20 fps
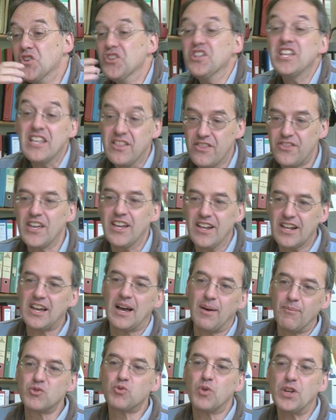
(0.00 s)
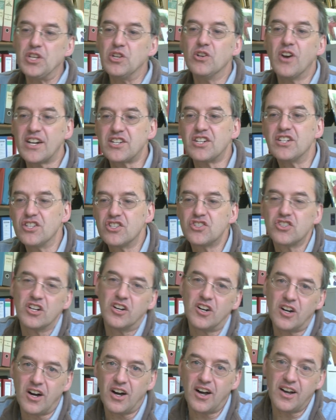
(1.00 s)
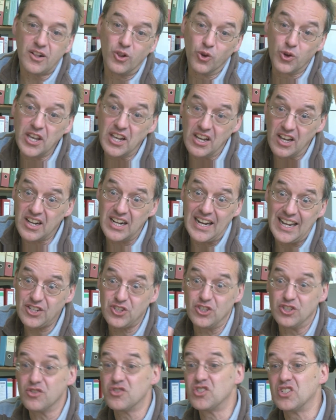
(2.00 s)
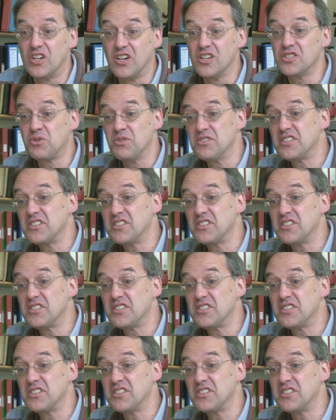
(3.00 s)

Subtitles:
The neat thing comes when you actually start looking at collections of stars.